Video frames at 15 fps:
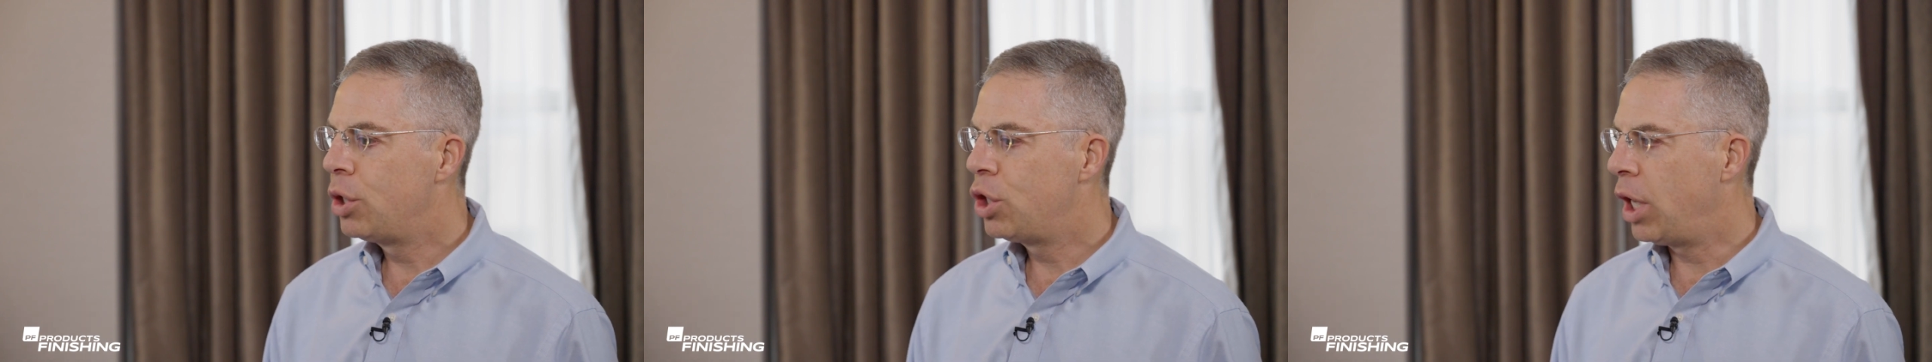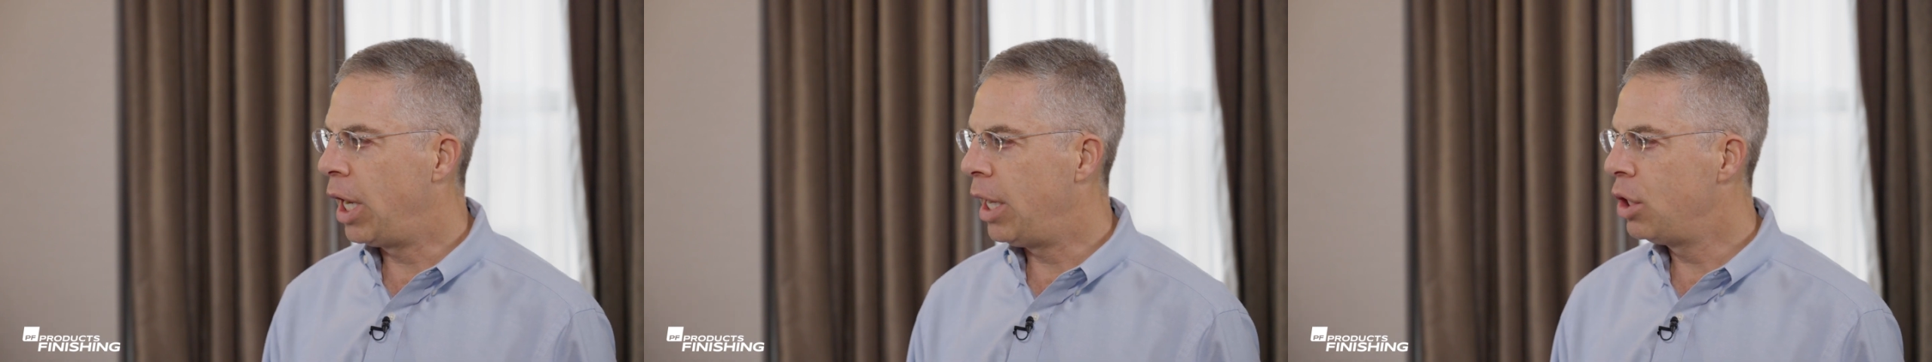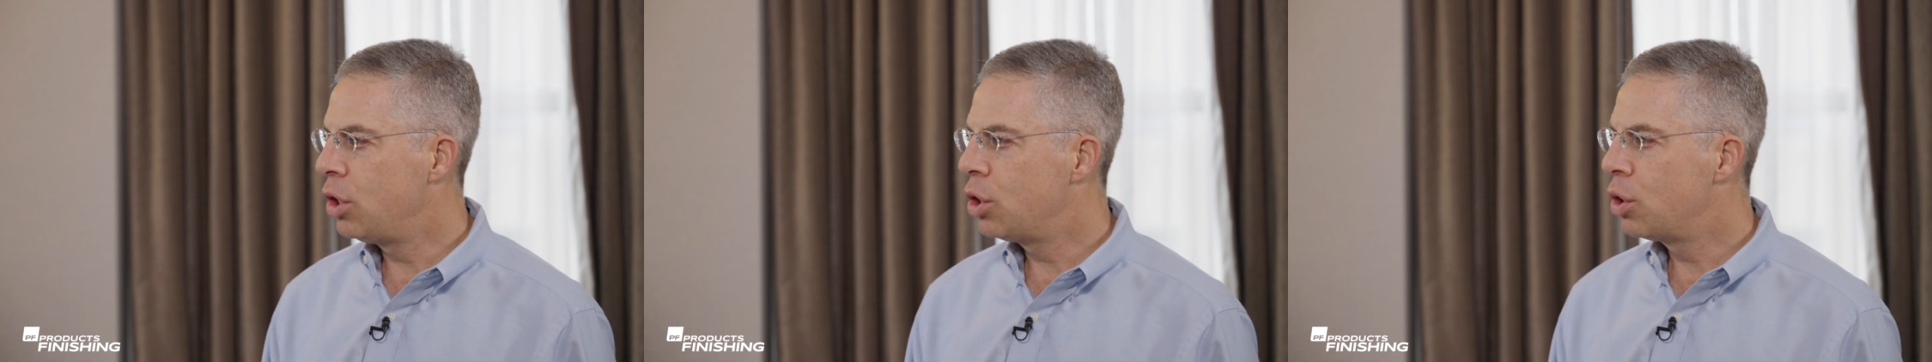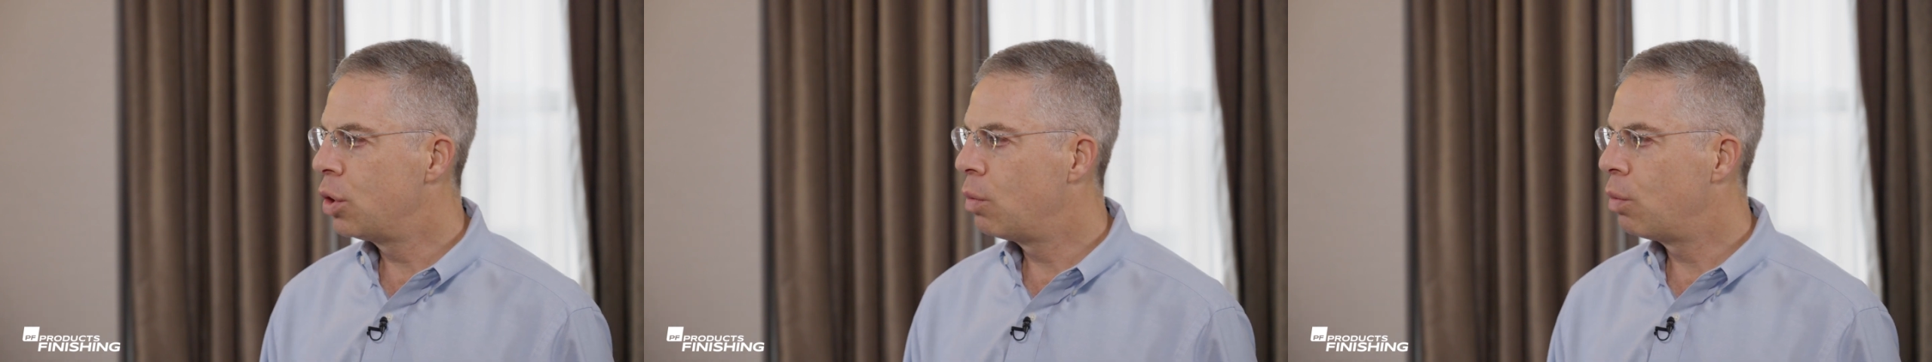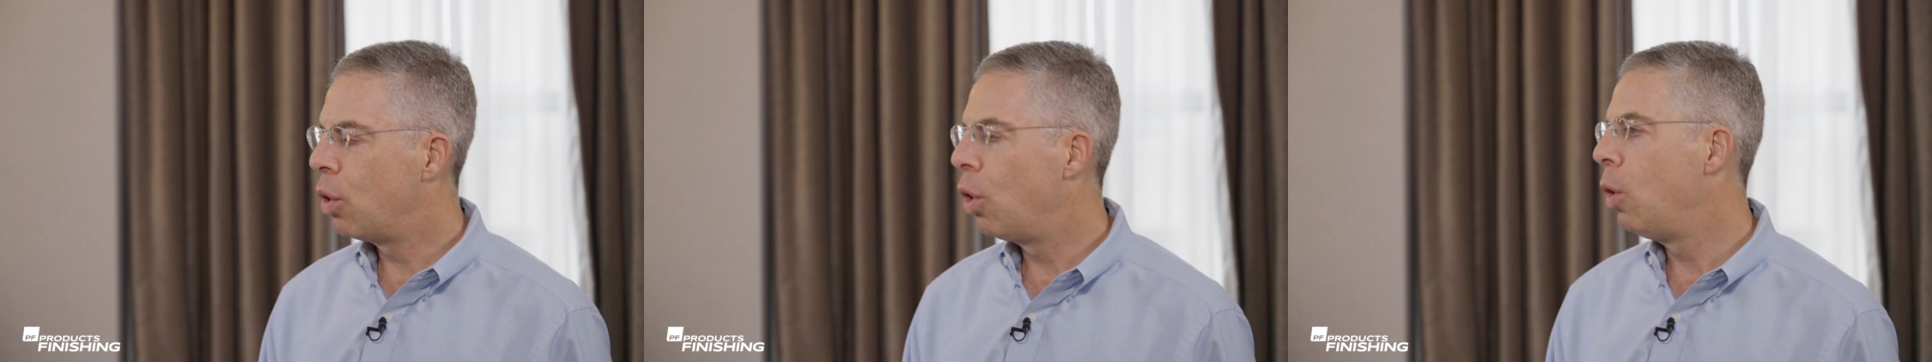change,
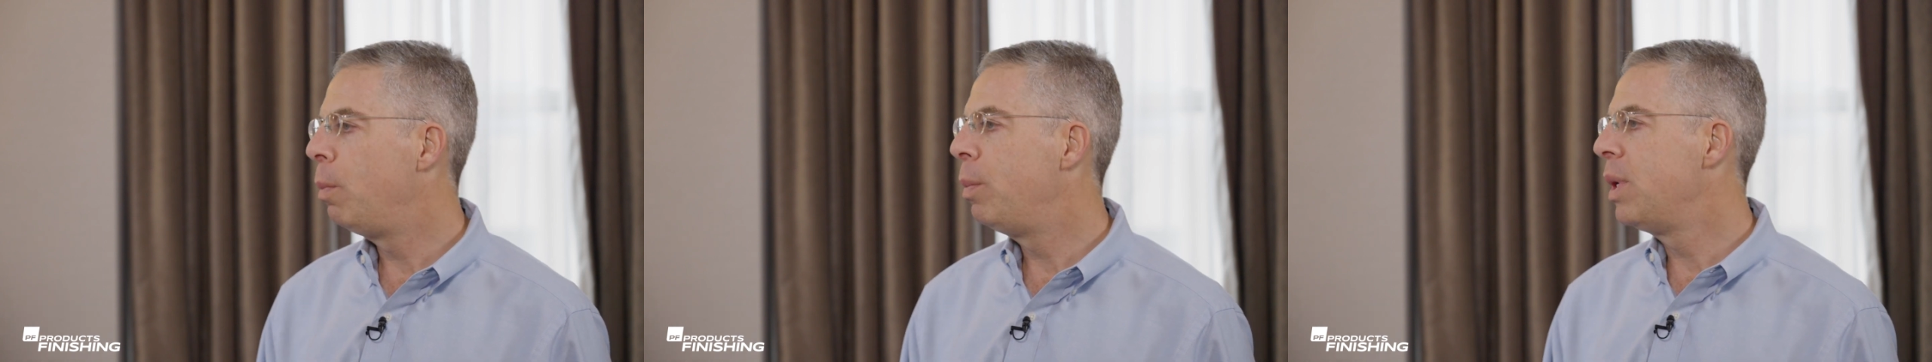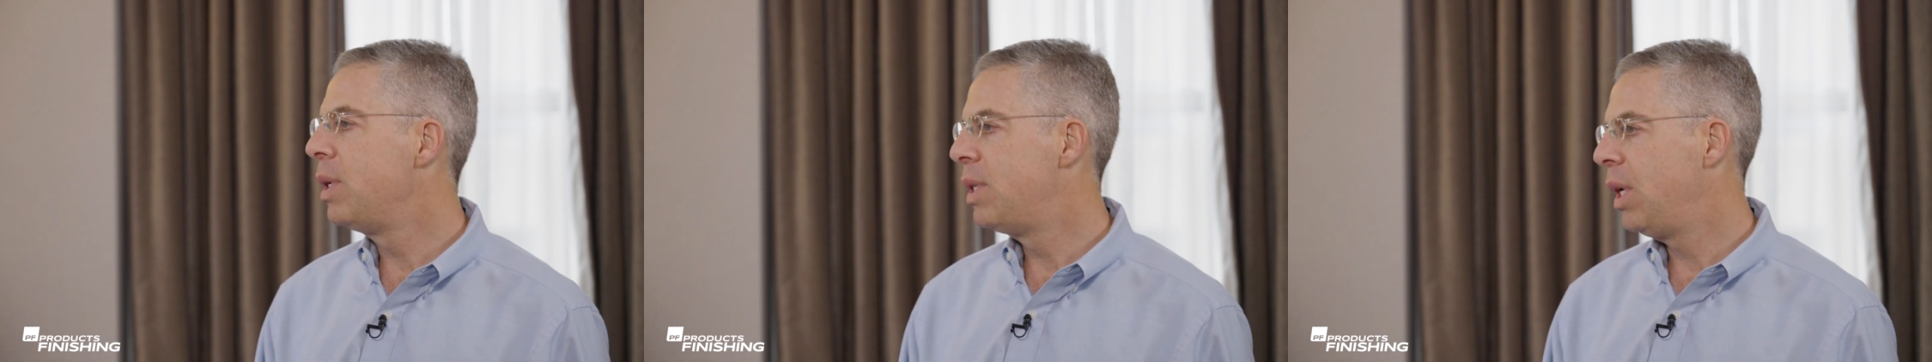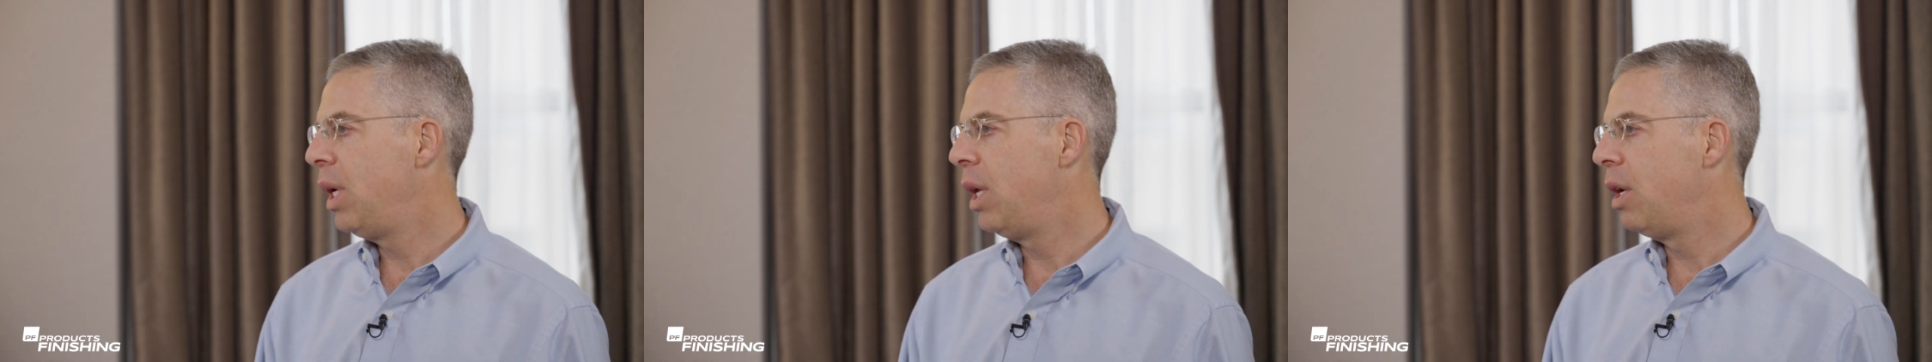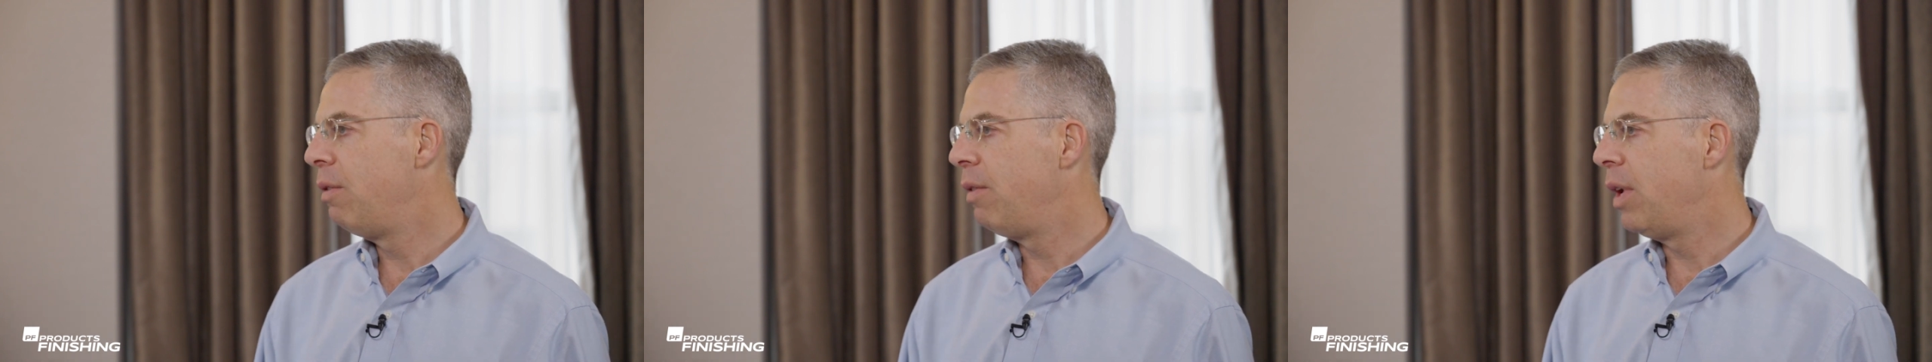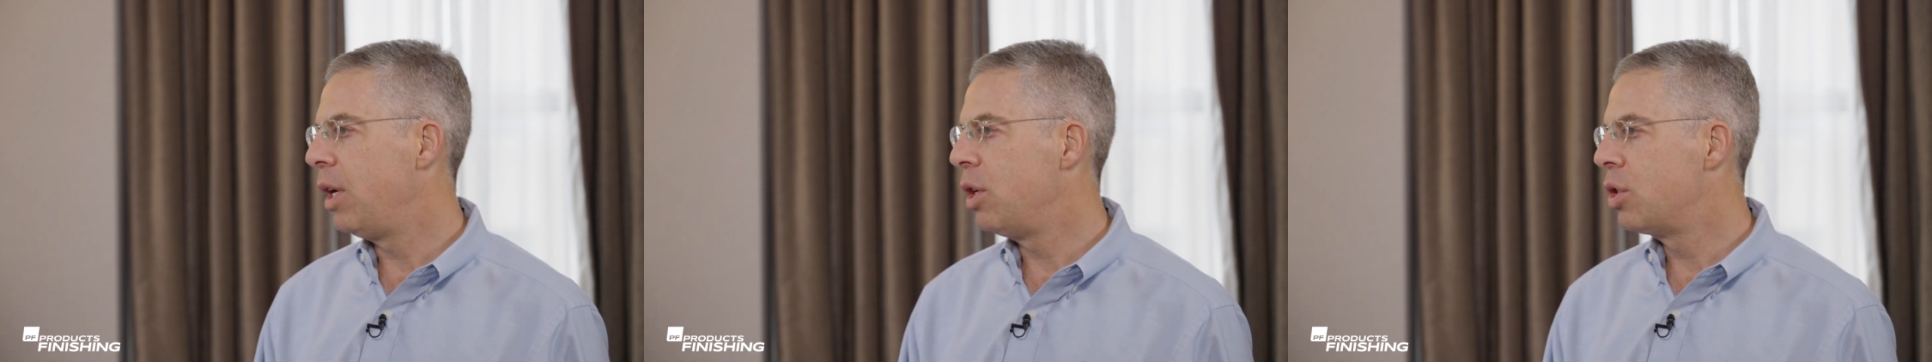we're open to
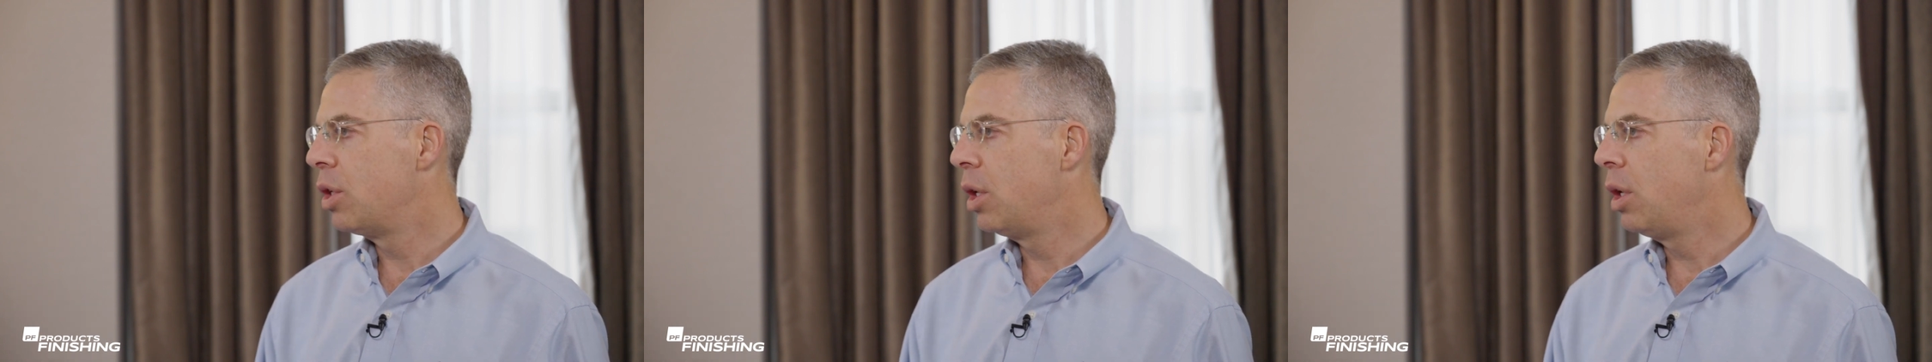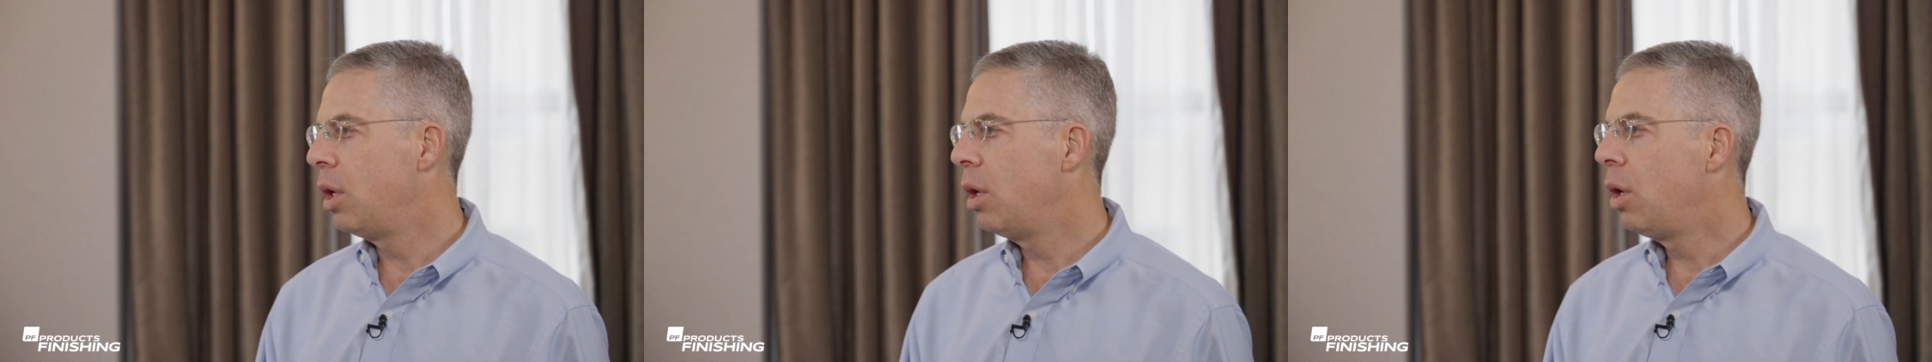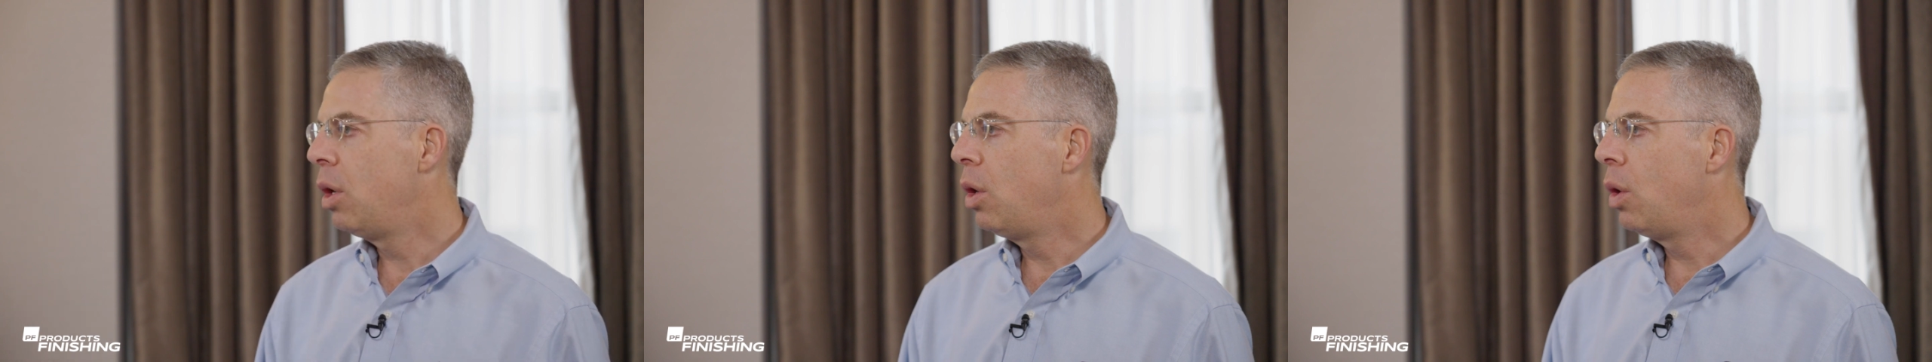innovation.